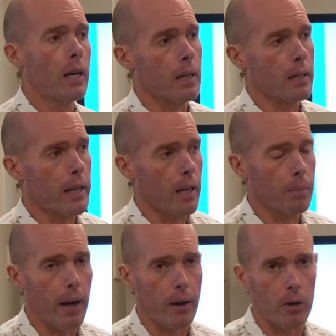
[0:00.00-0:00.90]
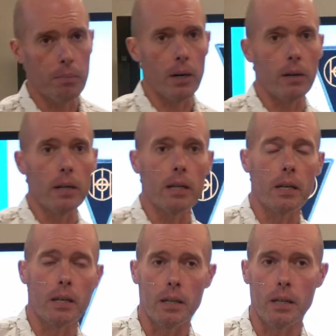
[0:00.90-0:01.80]
at Camp Atterbury
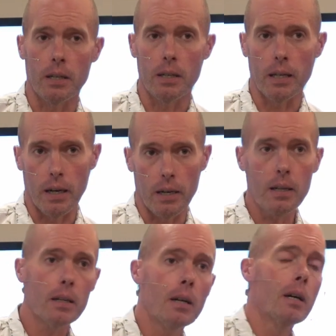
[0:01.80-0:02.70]
in Indiana.